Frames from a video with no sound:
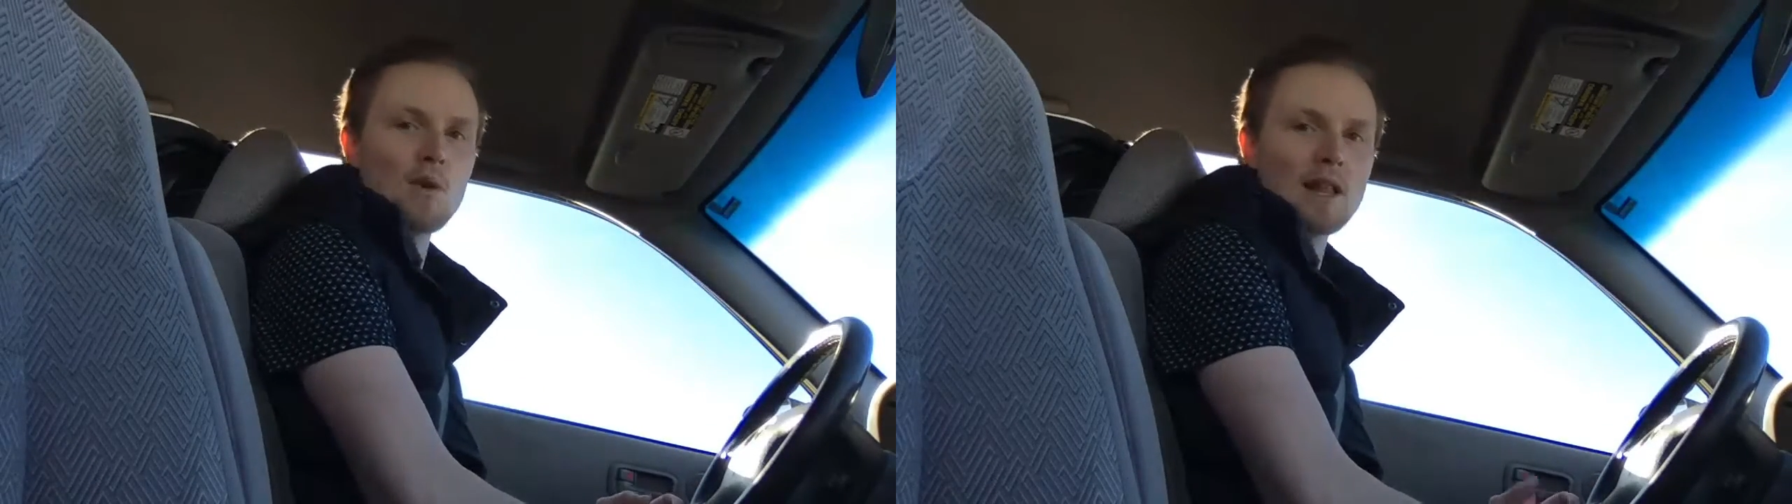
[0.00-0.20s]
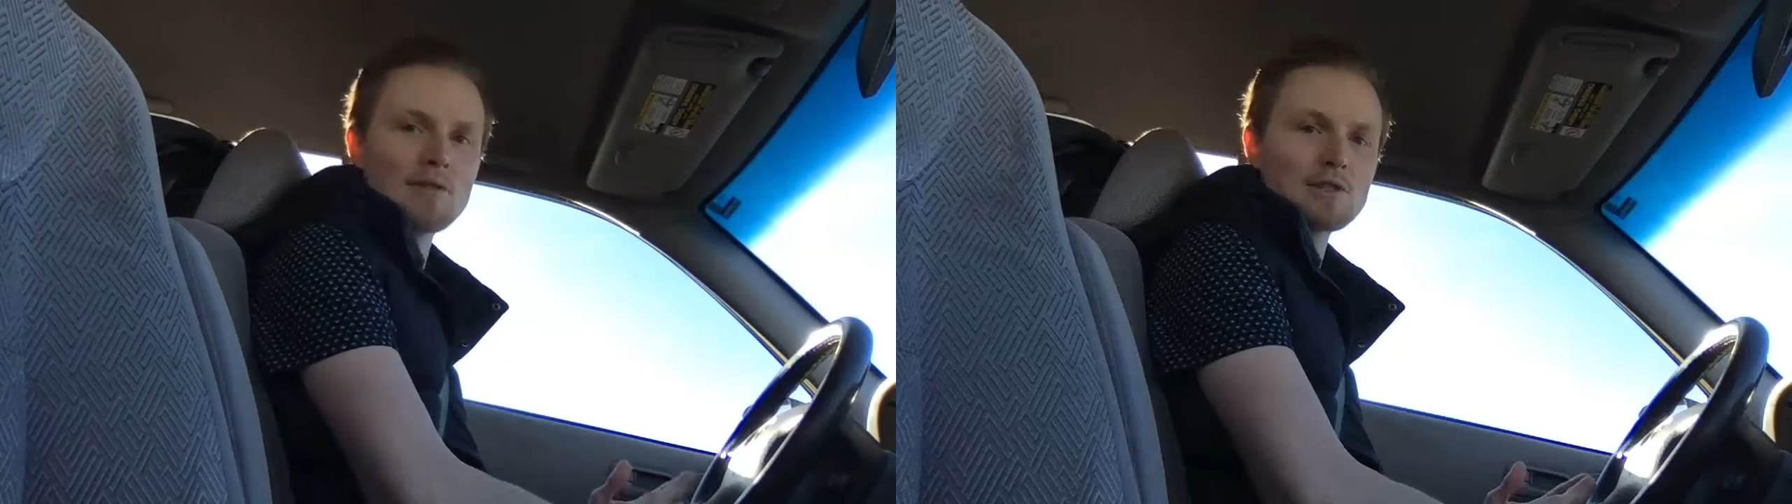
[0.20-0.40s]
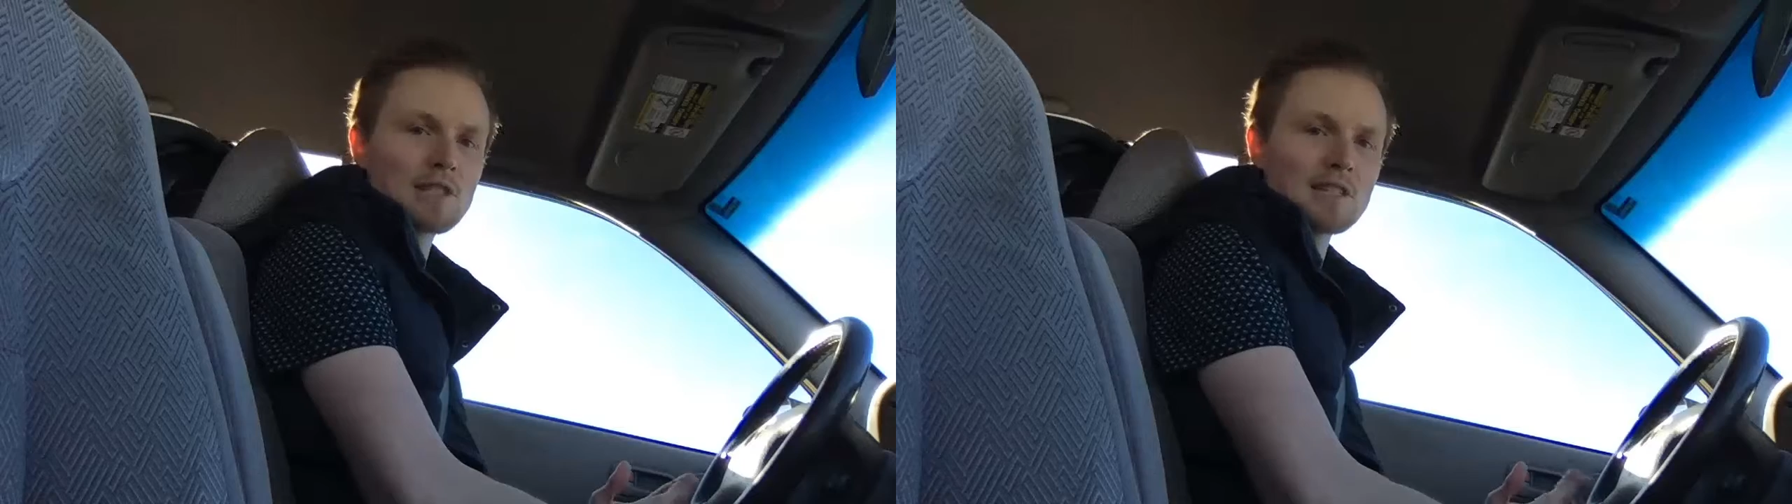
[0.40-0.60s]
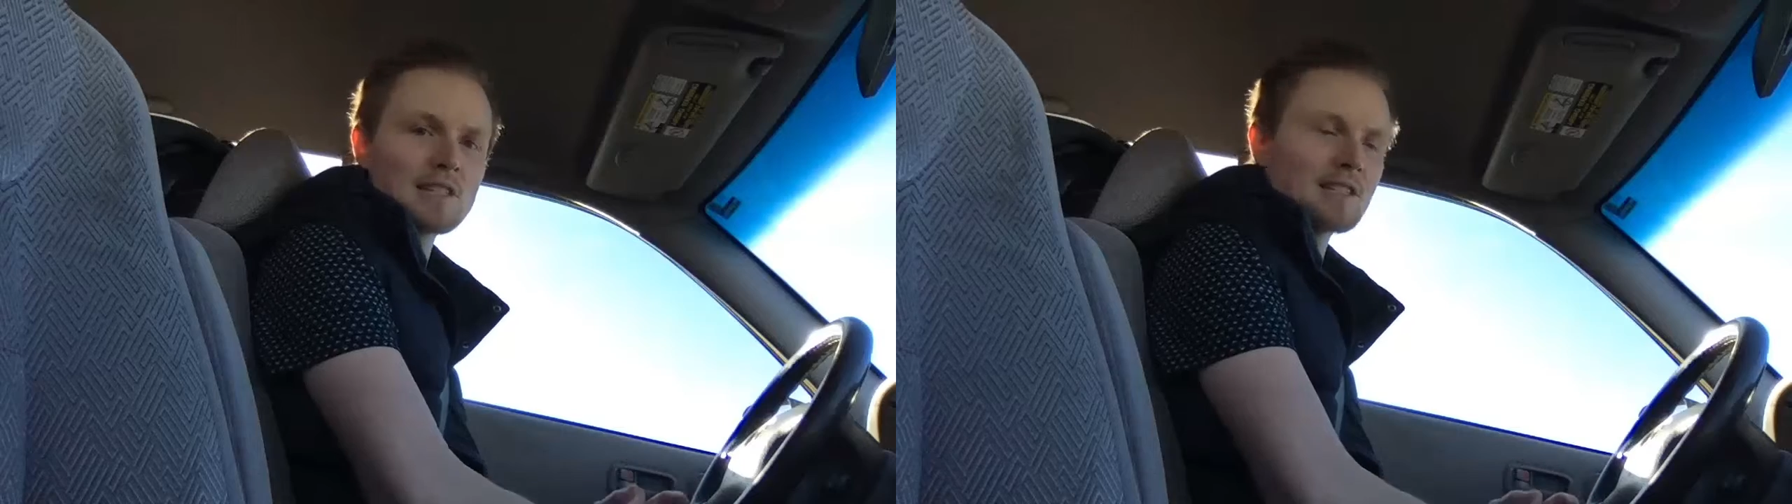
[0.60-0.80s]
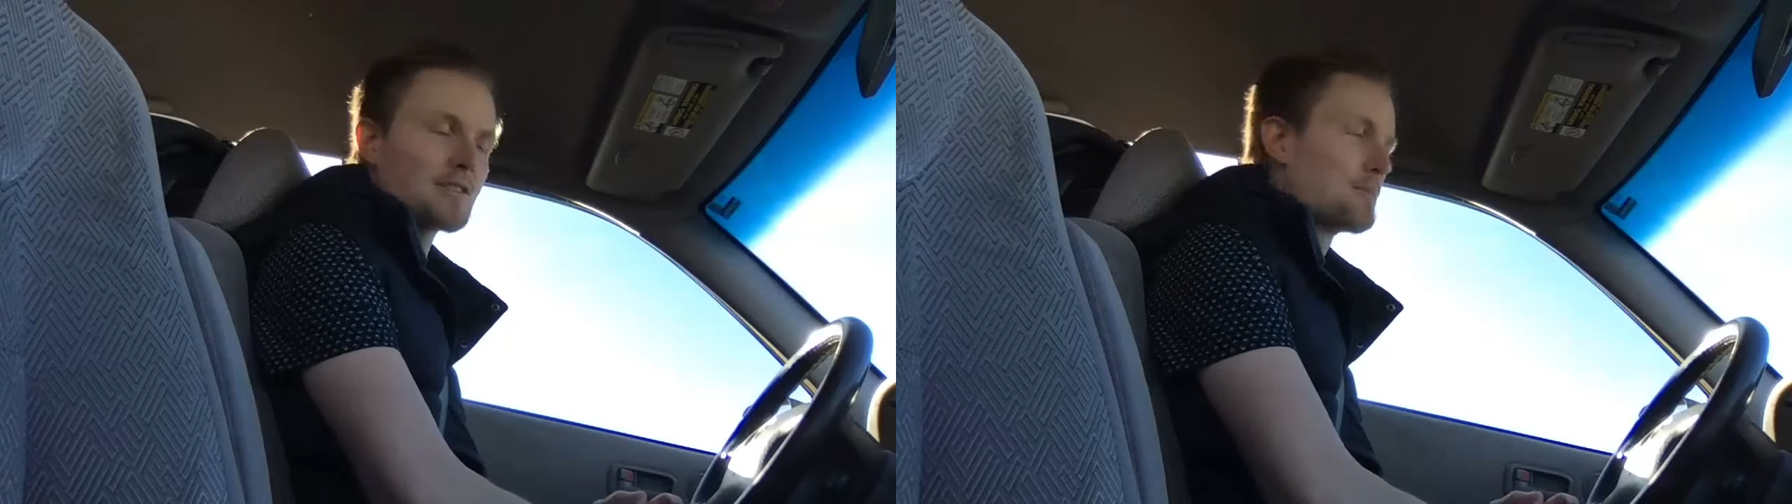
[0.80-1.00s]
while I was
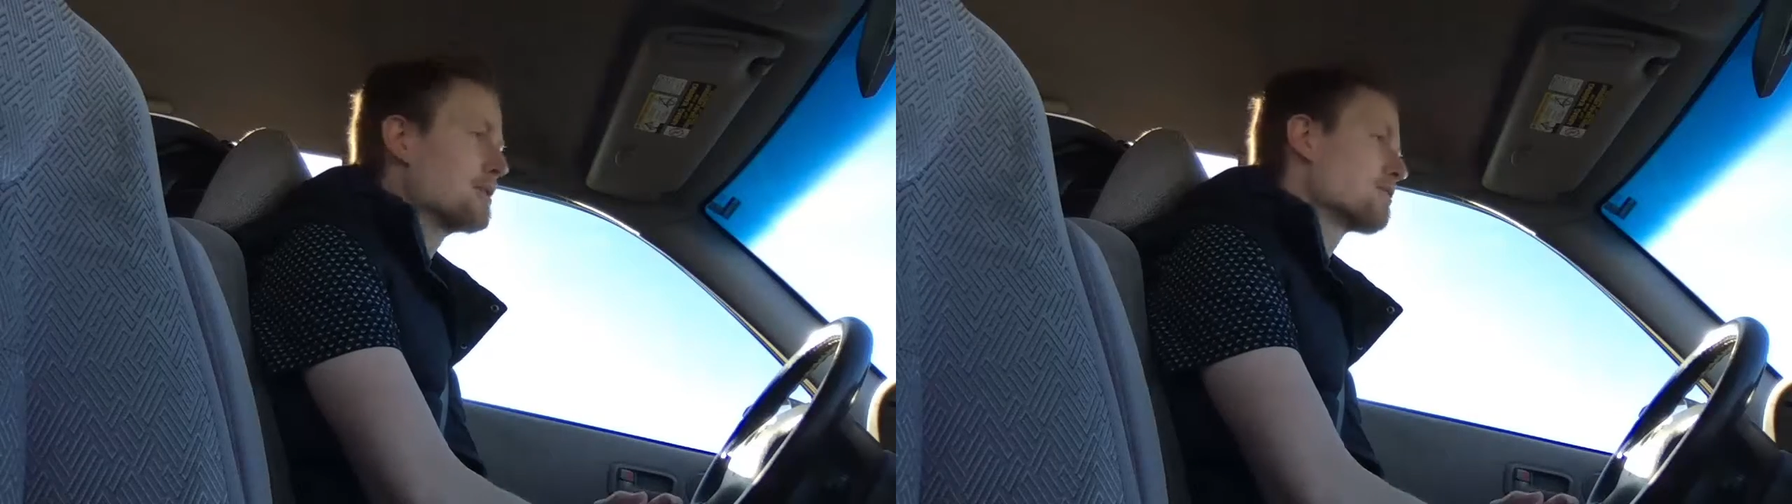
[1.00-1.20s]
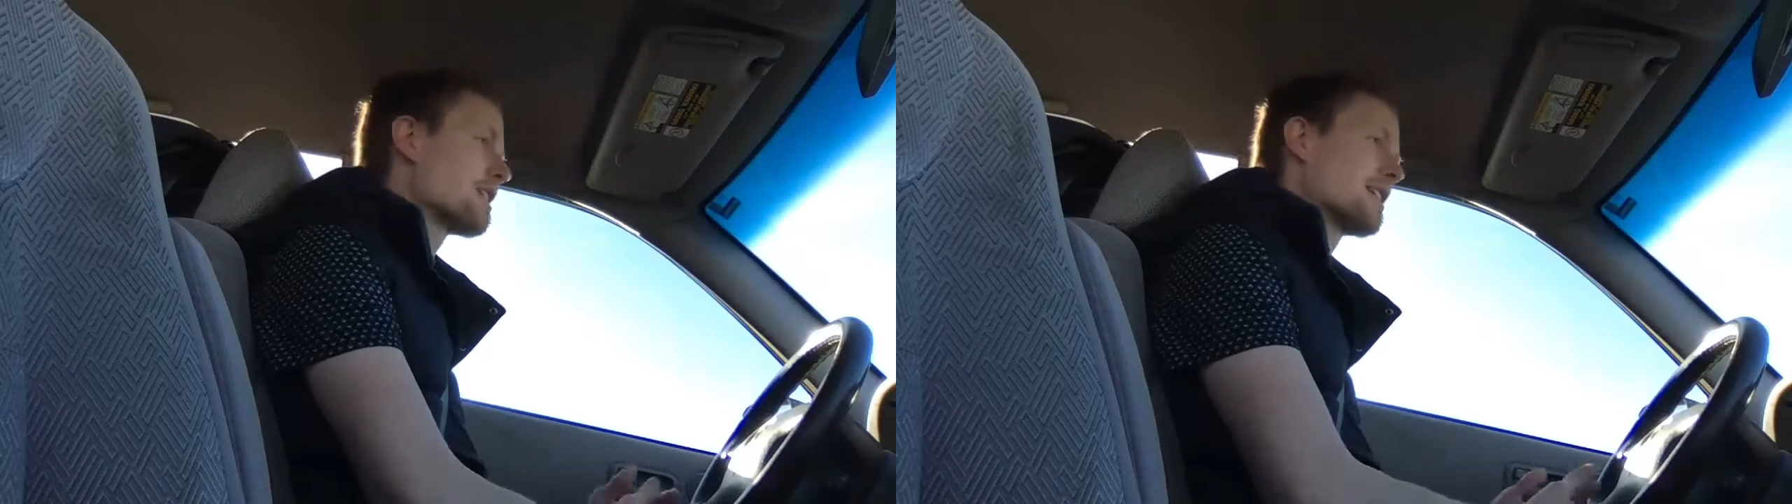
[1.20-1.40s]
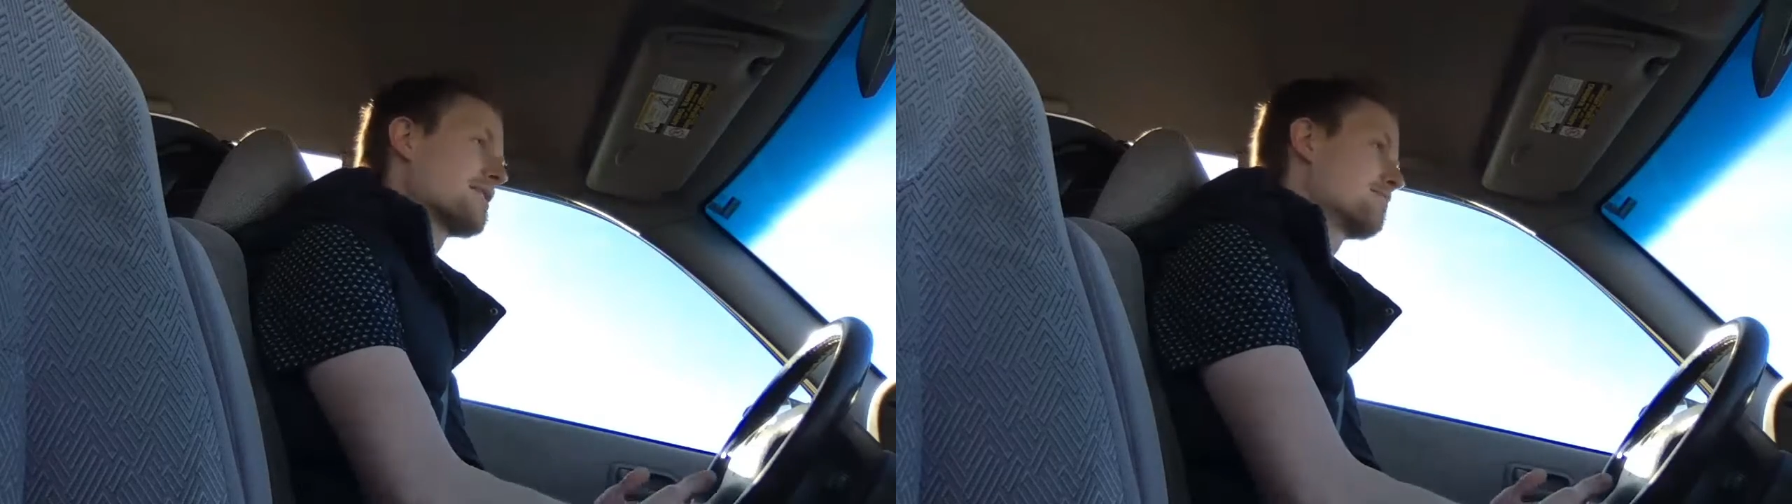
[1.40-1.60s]
listening to music.